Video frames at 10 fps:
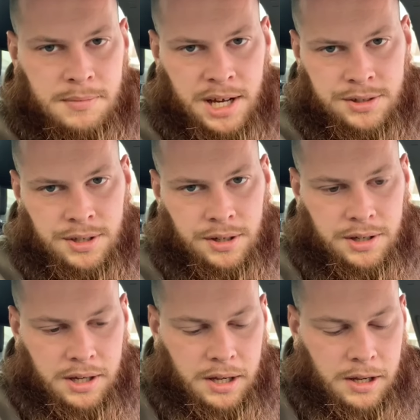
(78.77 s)
I took,
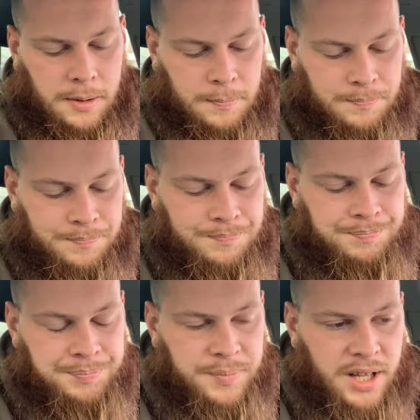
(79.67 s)
um,
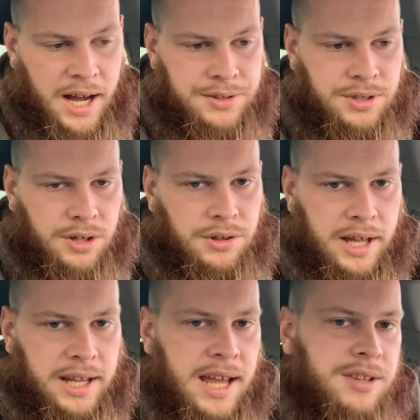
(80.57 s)
I took
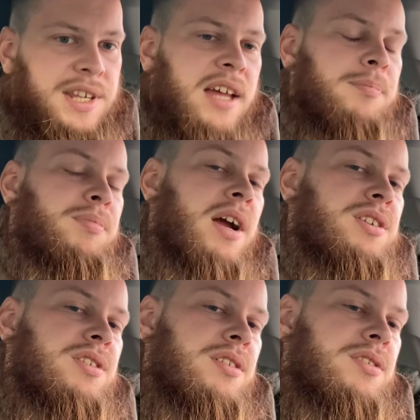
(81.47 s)
like
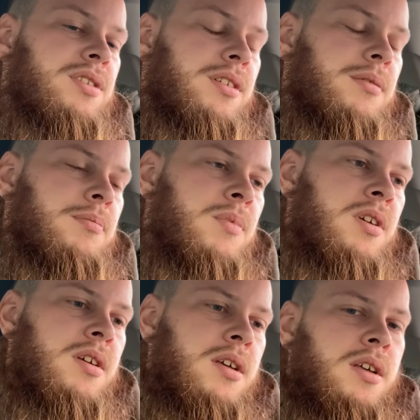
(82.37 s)
antidepressants and
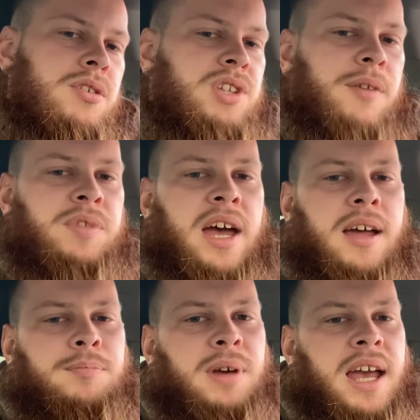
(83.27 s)
stuff that
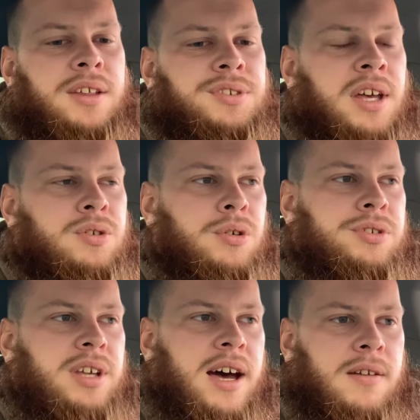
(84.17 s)
had bad sexual
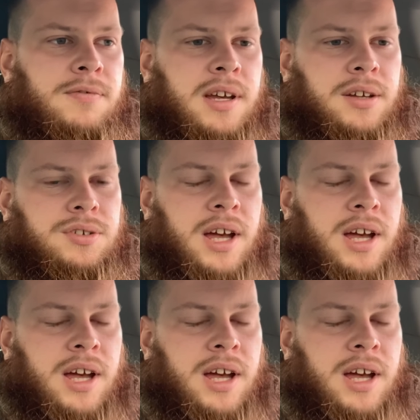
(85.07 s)
side effects.